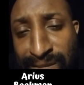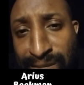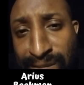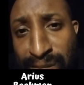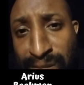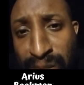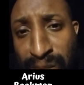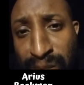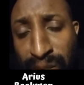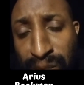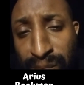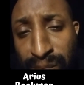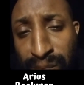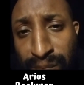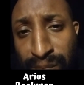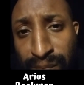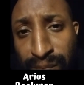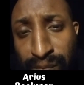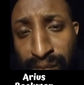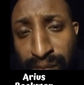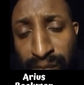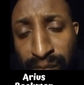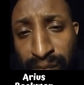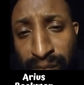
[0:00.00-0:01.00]

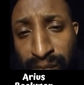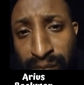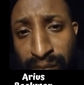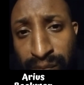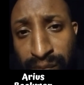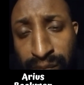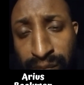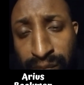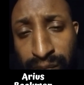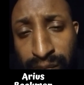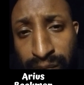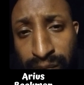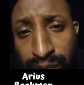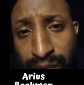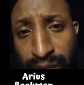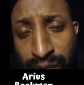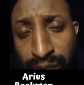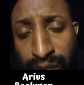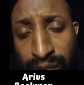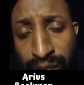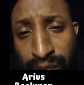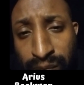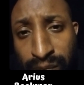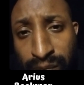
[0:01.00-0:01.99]

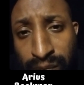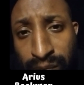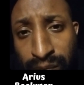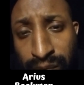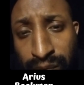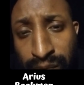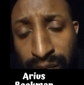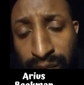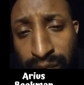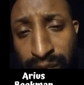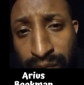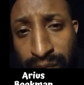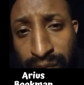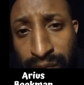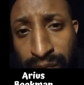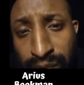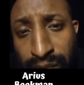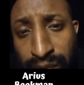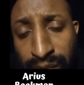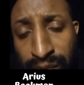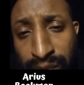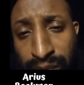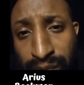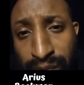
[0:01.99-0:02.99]

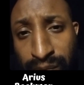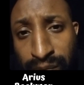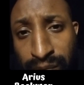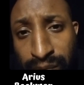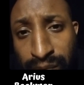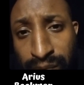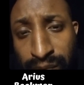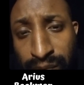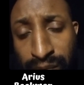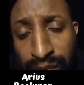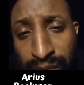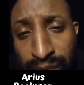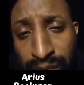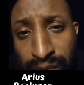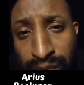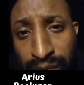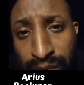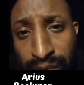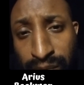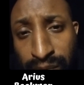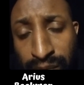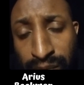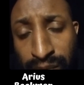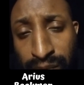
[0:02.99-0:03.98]

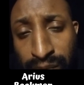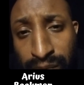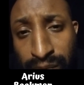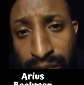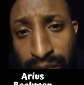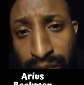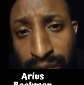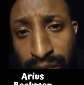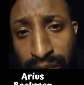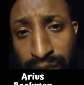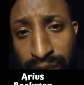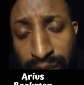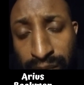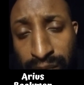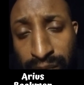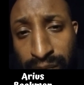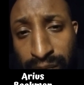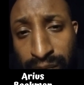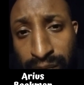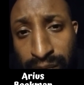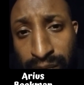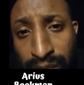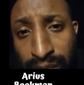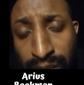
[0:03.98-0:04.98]

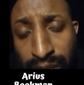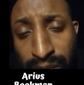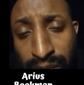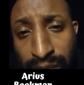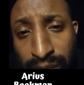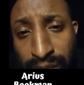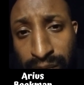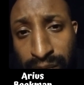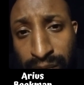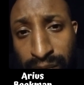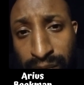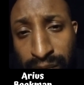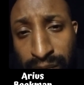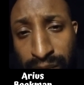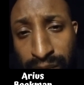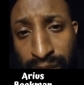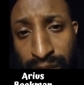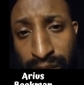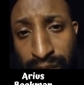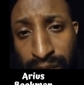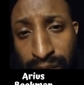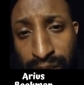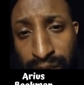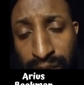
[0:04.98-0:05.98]

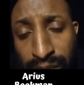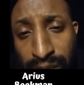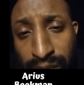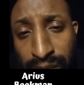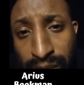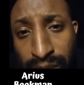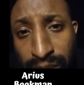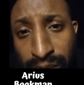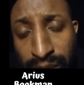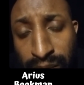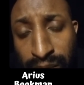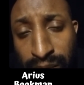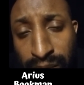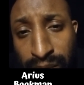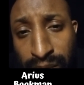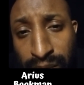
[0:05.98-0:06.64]
The person shown says nothing.